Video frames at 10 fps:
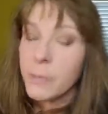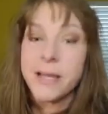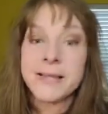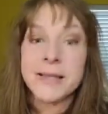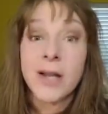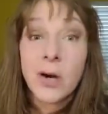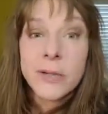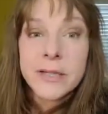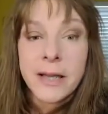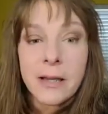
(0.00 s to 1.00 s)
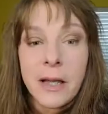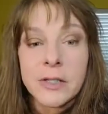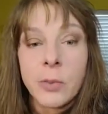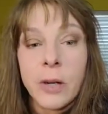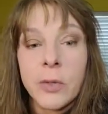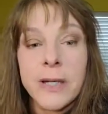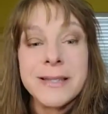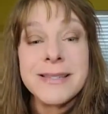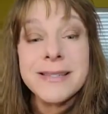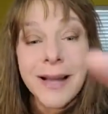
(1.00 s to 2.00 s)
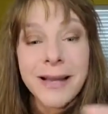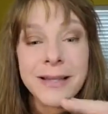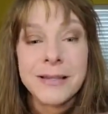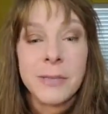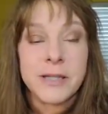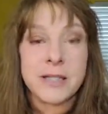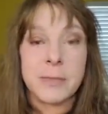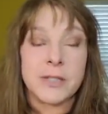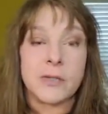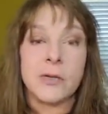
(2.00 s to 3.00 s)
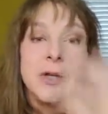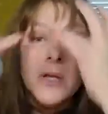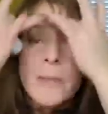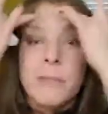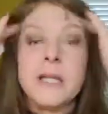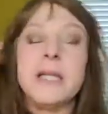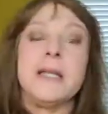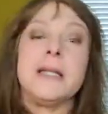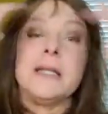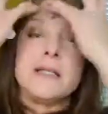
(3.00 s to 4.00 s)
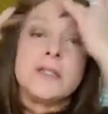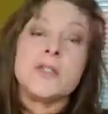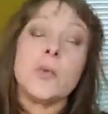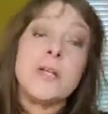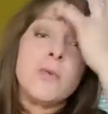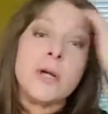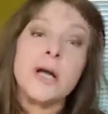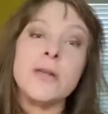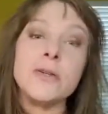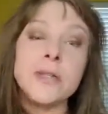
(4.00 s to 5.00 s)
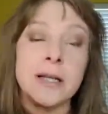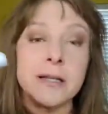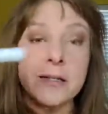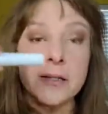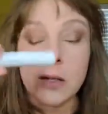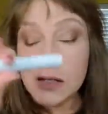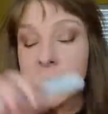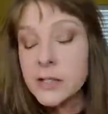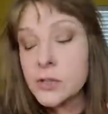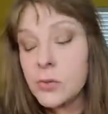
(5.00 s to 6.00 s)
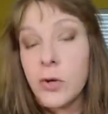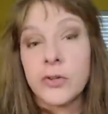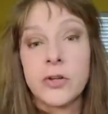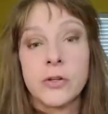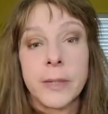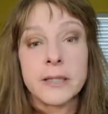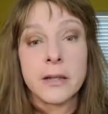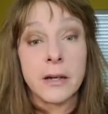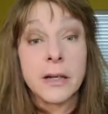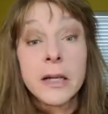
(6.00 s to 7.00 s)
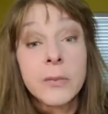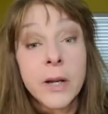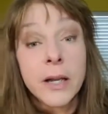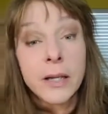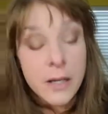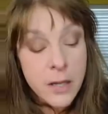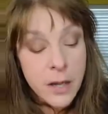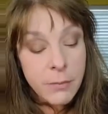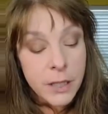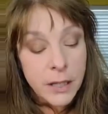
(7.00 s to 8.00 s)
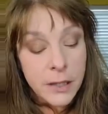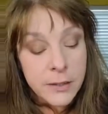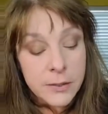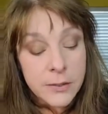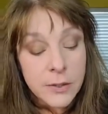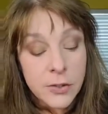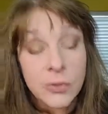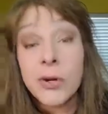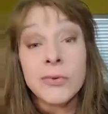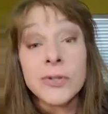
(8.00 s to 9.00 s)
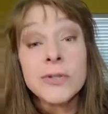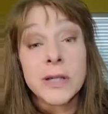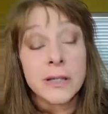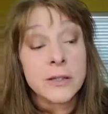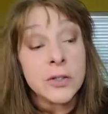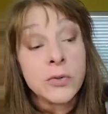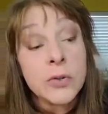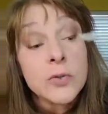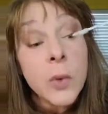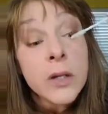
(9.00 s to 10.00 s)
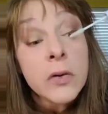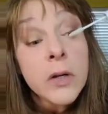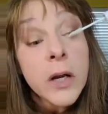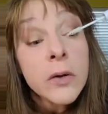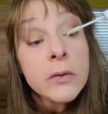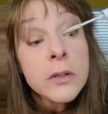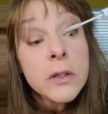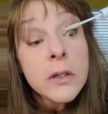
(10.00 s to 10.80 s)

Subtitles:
because I always add lash primer. It's not in the month special, but it is $24 and it's gonna last you longer than your mascara anyway because you don't use it. You use one little coat